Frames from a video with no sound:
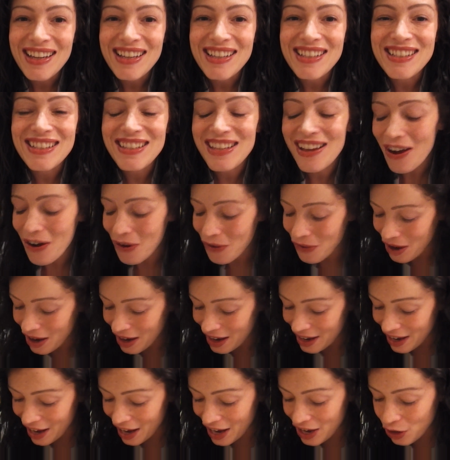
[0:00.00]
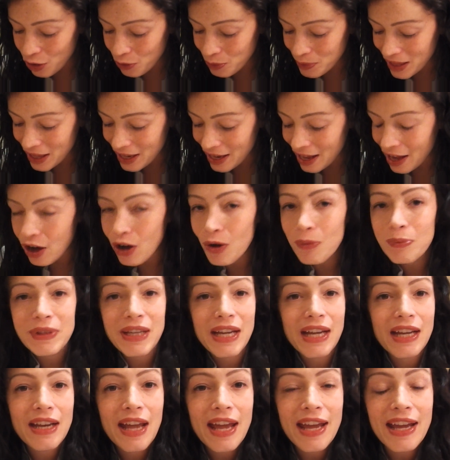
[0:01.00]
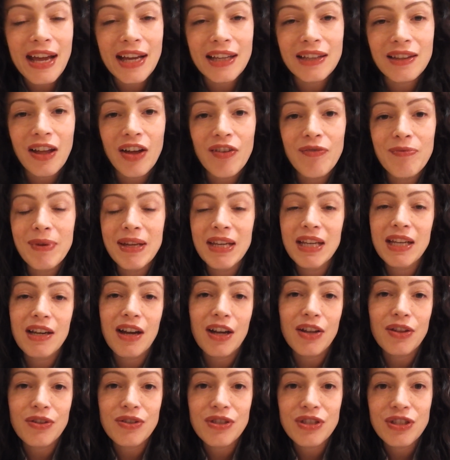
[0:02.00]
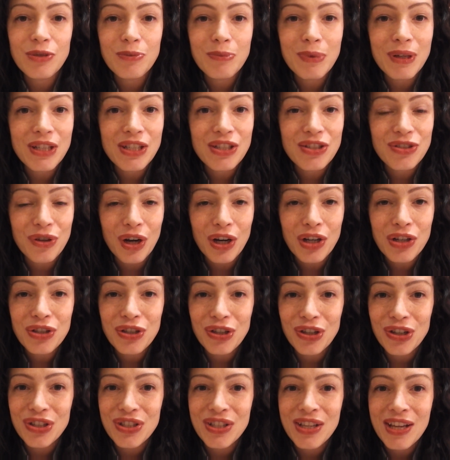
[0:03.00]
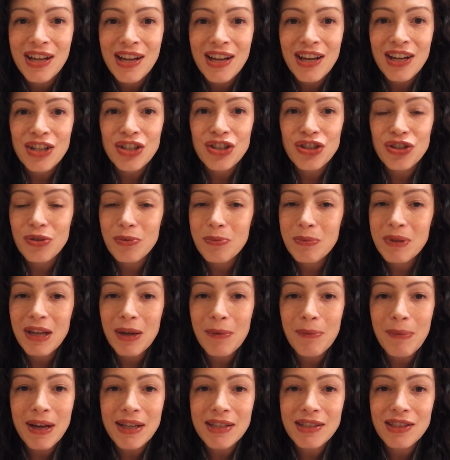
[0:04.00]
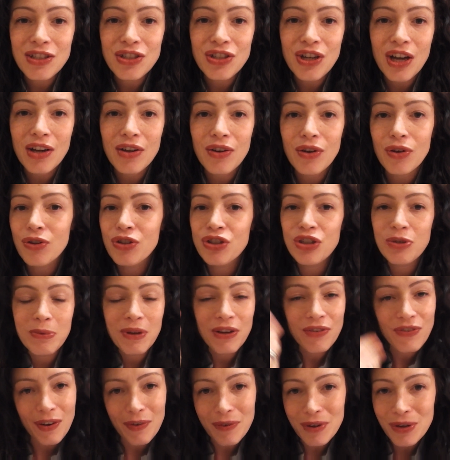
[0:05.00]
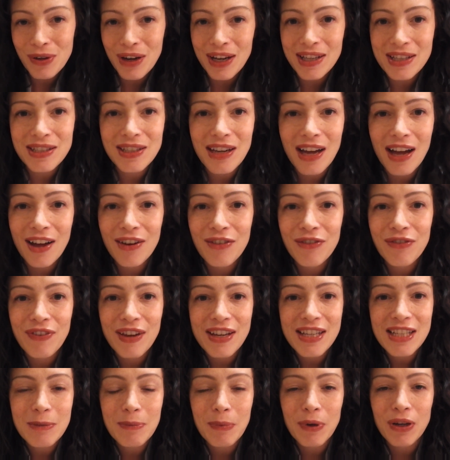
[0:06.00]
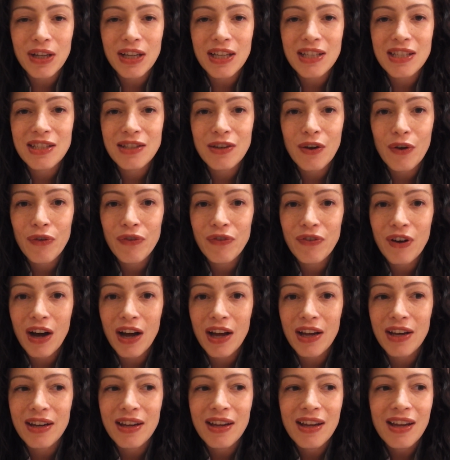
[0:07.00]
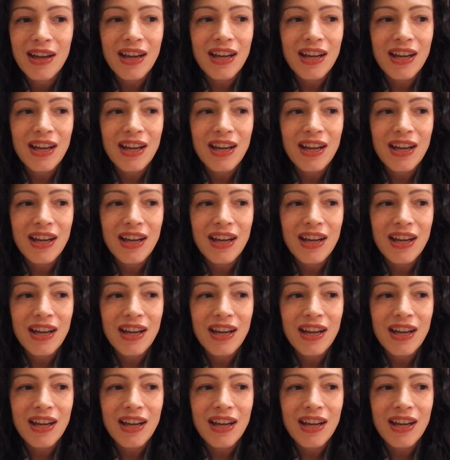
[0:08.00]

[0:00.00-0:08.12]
So I hope that helped. And hey, I love meeting other Zumba instructors. Shoot me a message on, or shoot me a friend request on Facebook. It's so fun